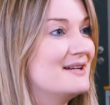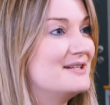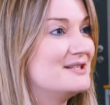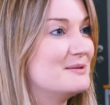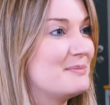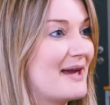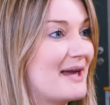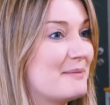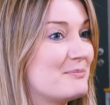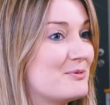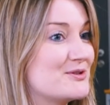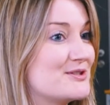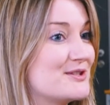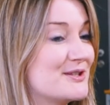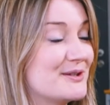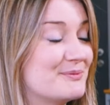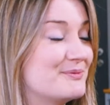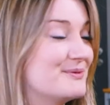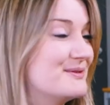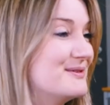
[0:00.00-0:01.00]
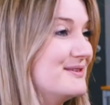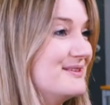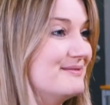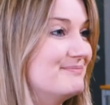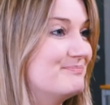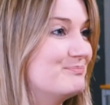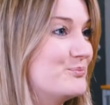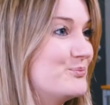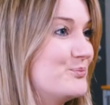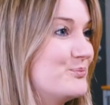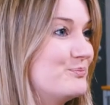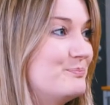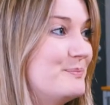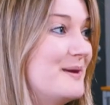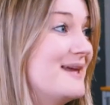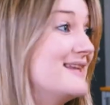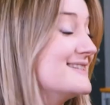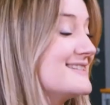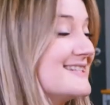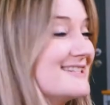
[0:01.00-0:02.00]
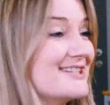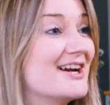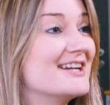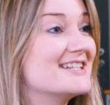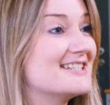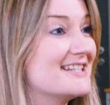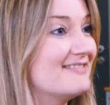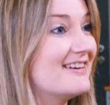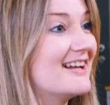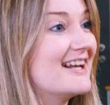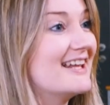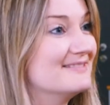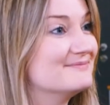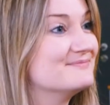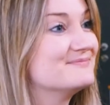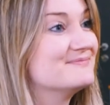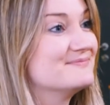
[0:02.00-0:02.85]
to be able to be in society, really.